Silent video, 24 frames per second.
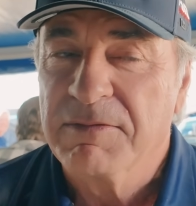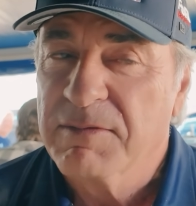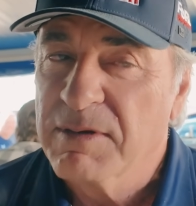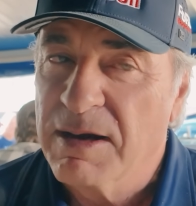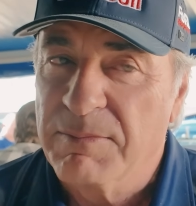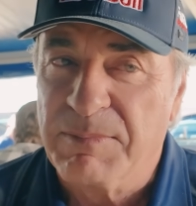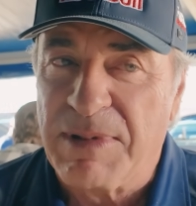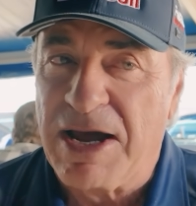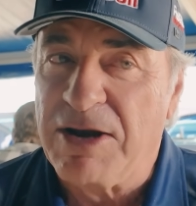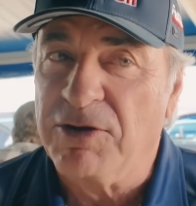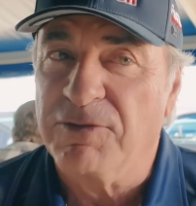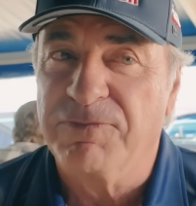
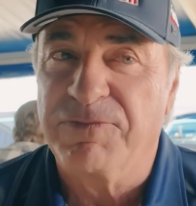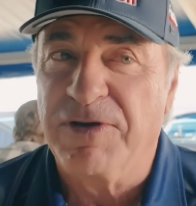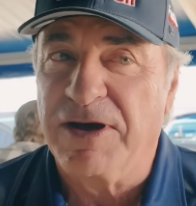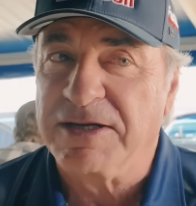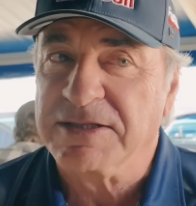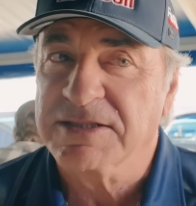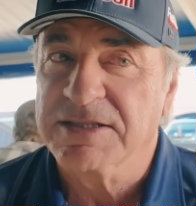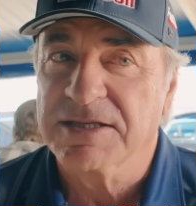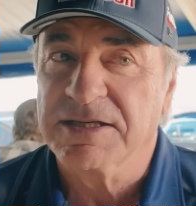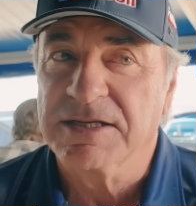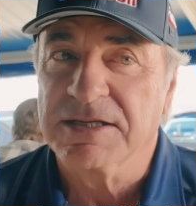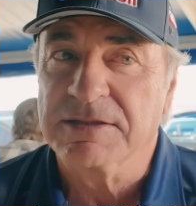a
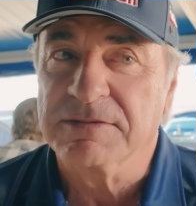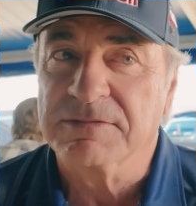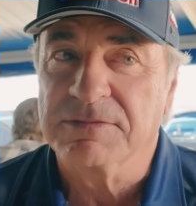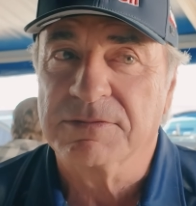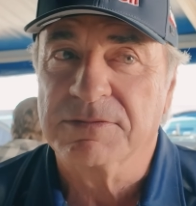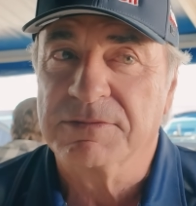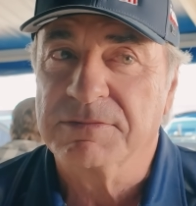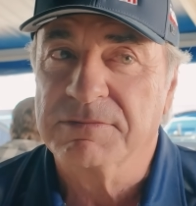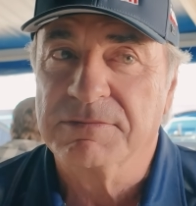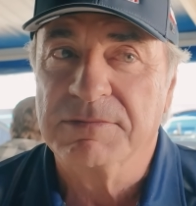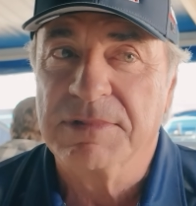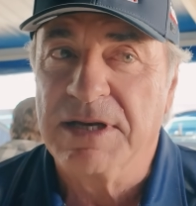manufacturer
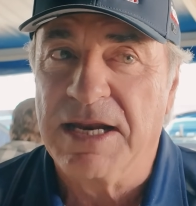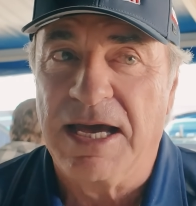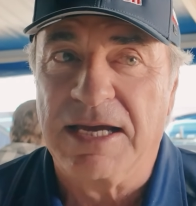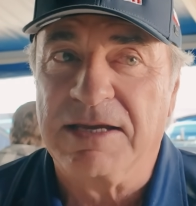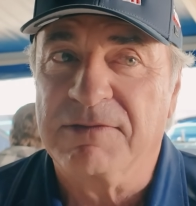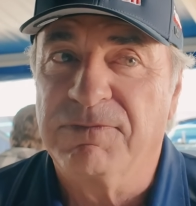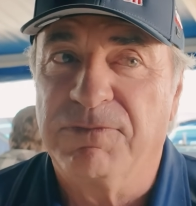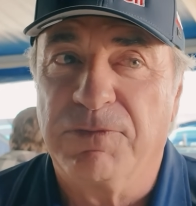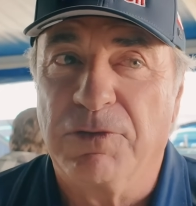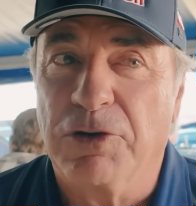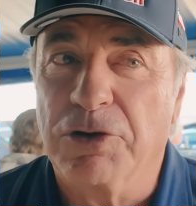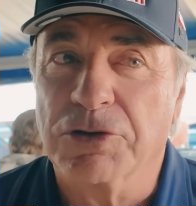like
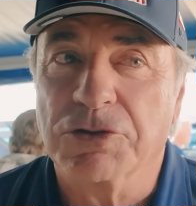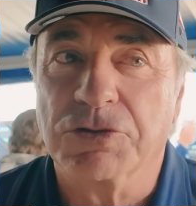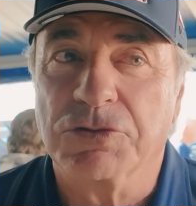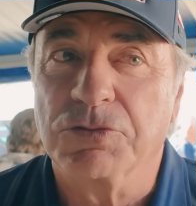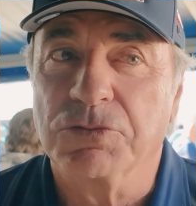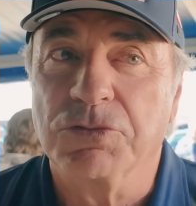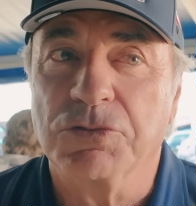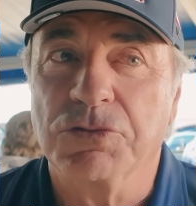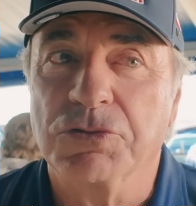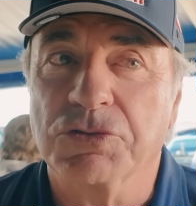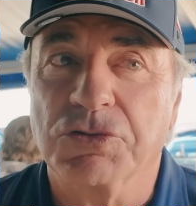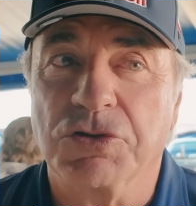Ford
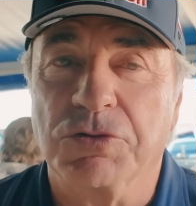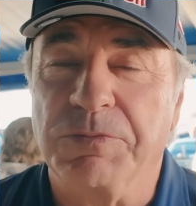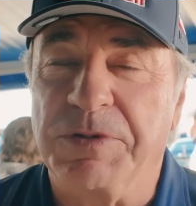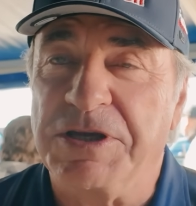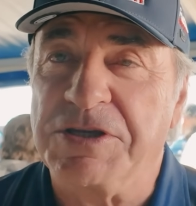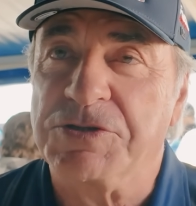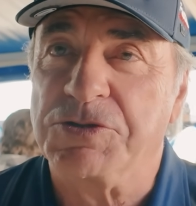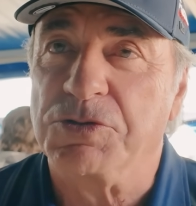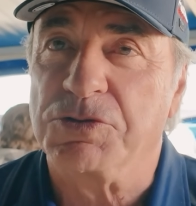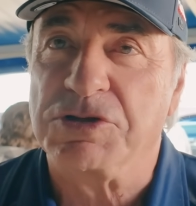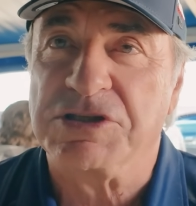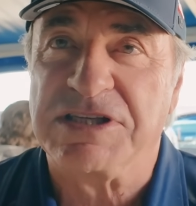to
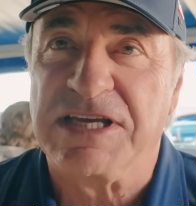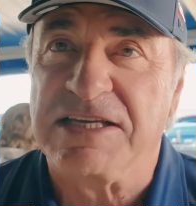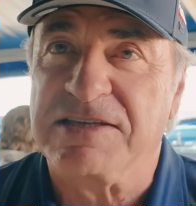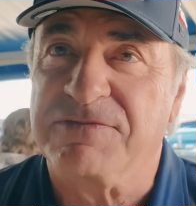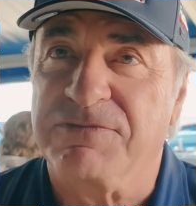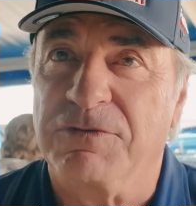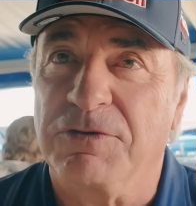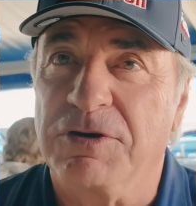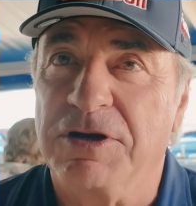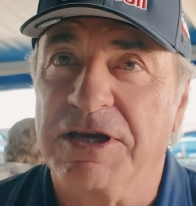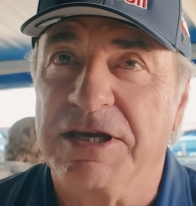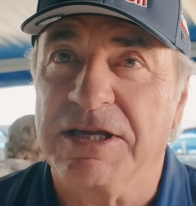be
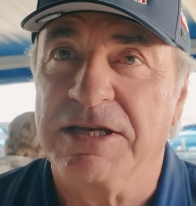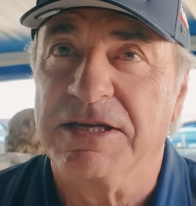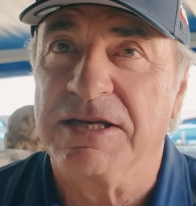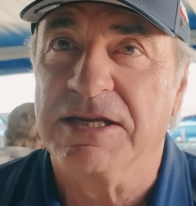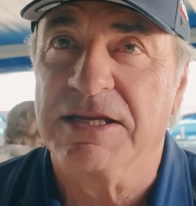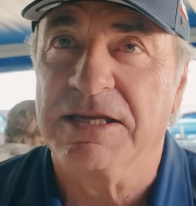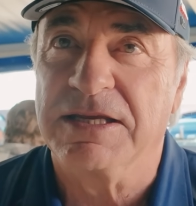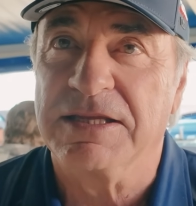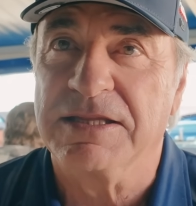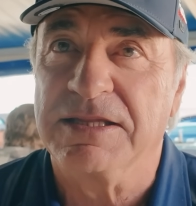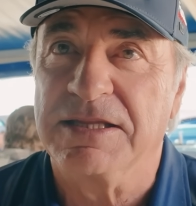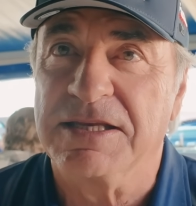successful in
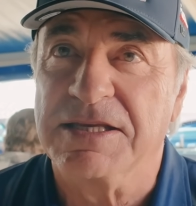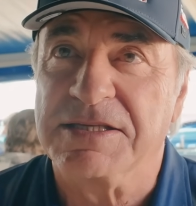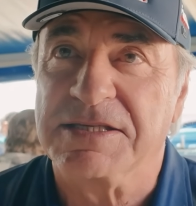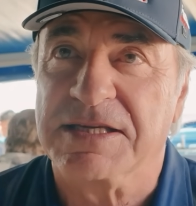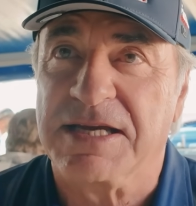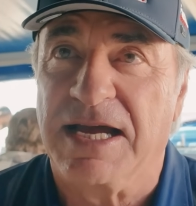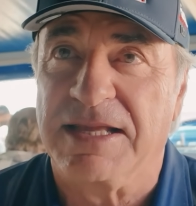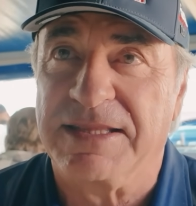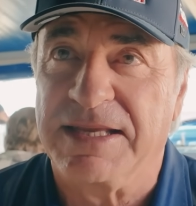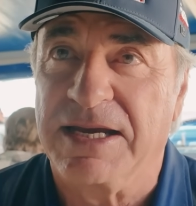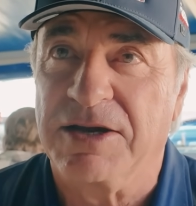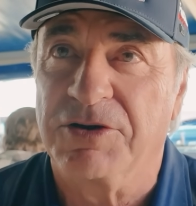this
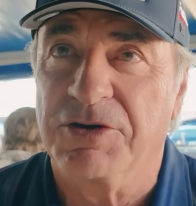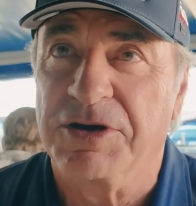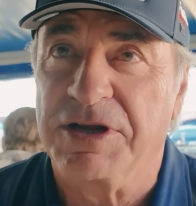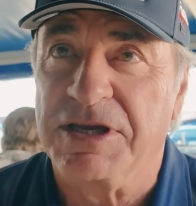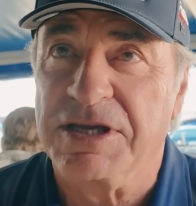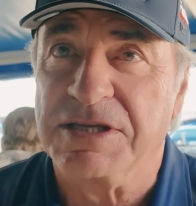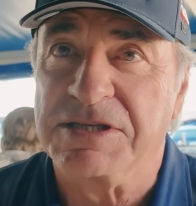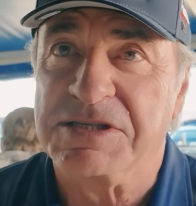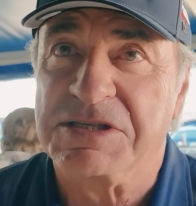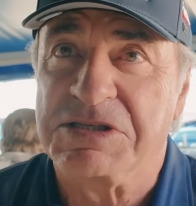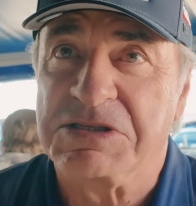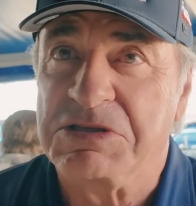
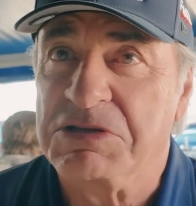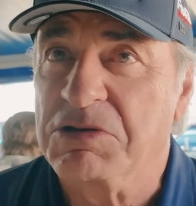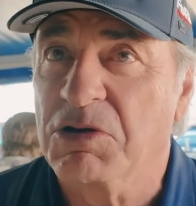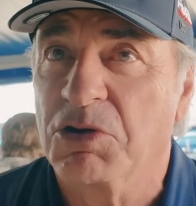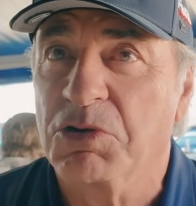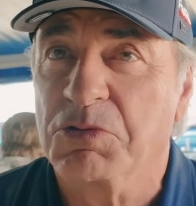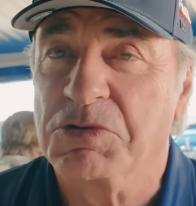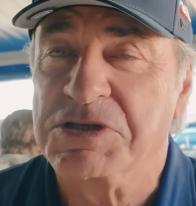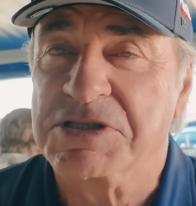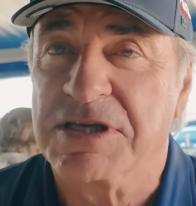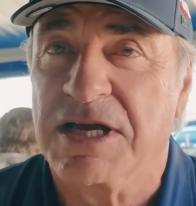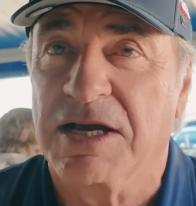category is
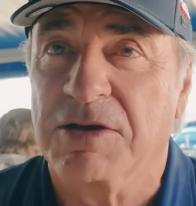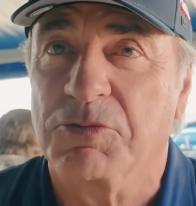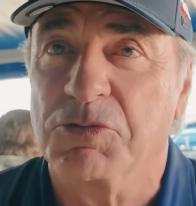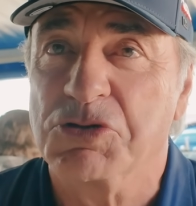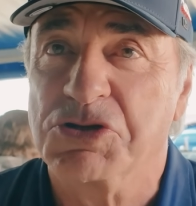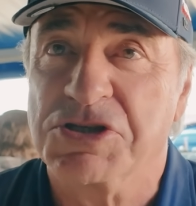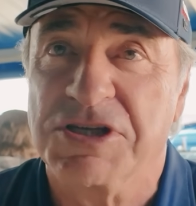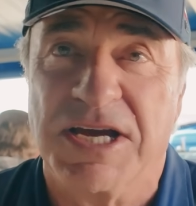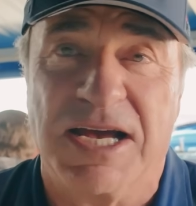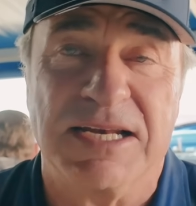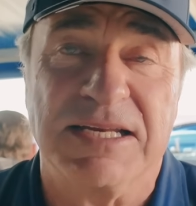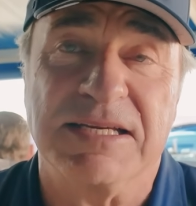always a
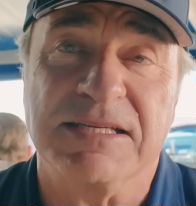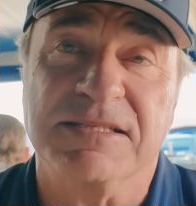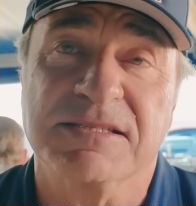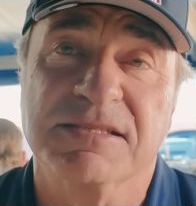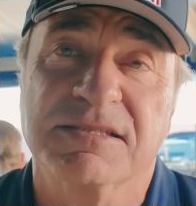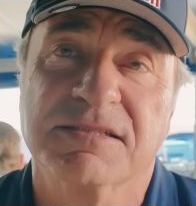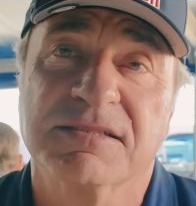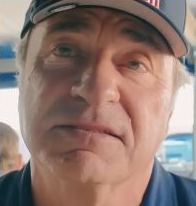good challenge.